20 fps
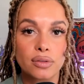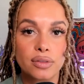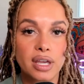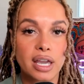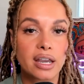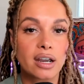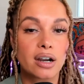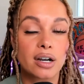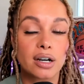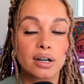
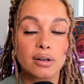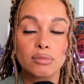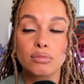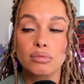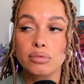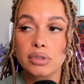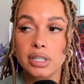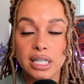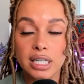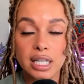They are
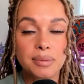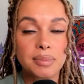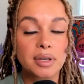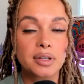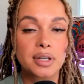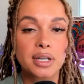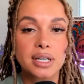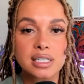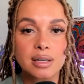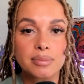really
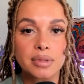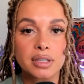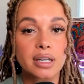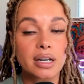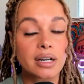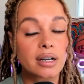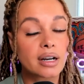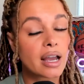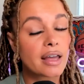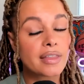building something
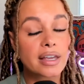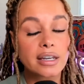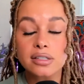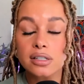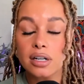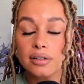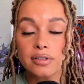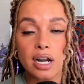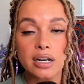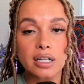there, and they
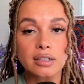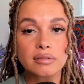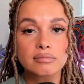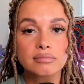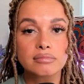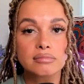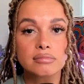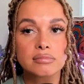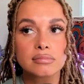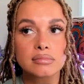deserve credit.
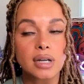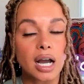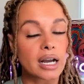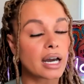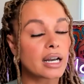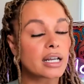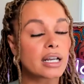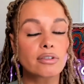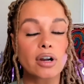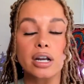I
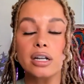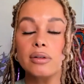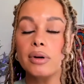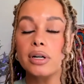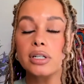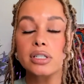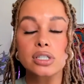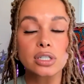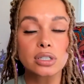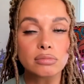got to give credit where
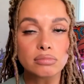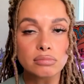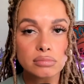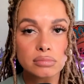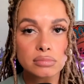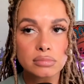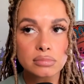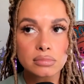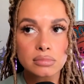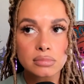it's due.
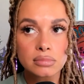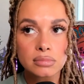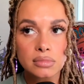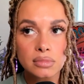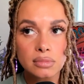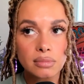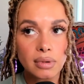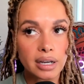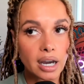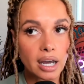
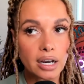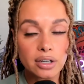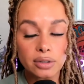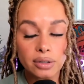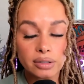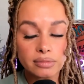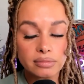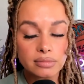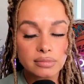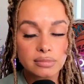I got to do
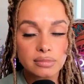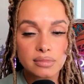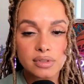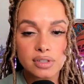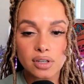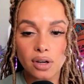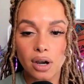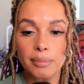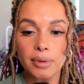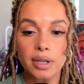it.
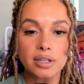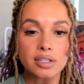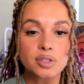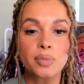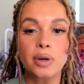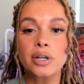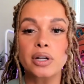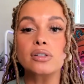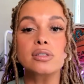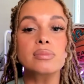So I'm going to
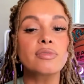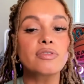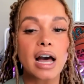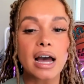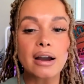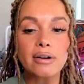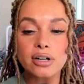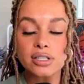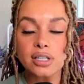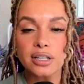sprinkle some
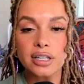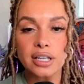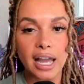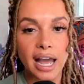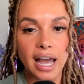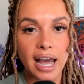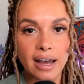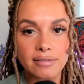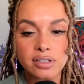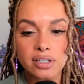flowers on the
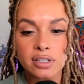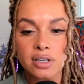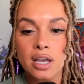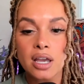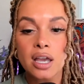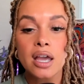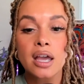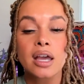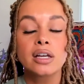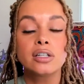Cavs.
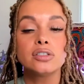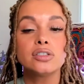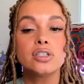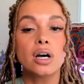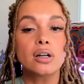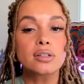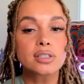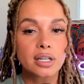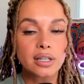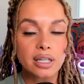
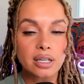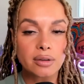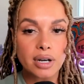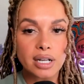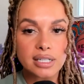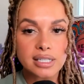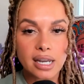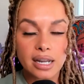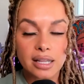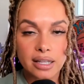Don't tell anyone
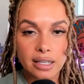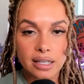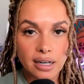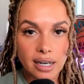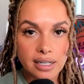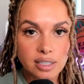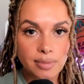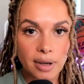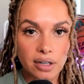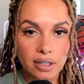I said anything
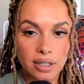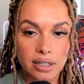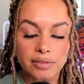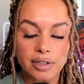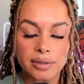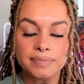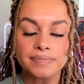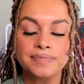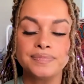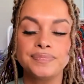nice about
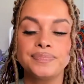Cleveland.